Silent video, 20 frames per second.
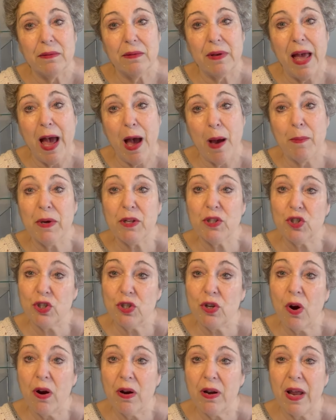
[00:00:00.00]
how much
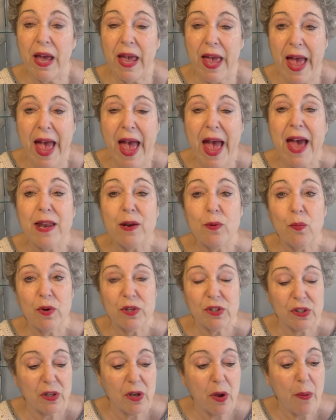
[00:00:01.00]
yarn I had and
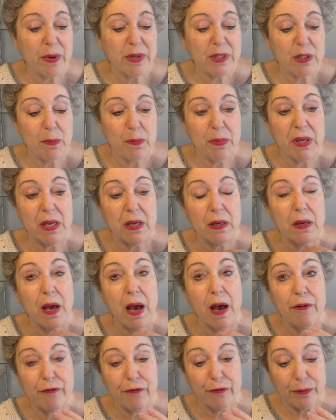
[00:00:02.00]
was it going to be
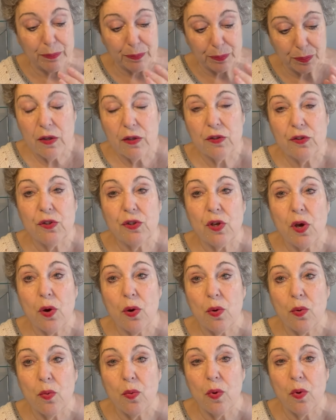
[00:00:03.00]
enough.
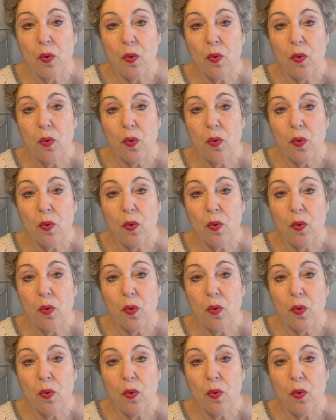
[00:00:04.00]
So,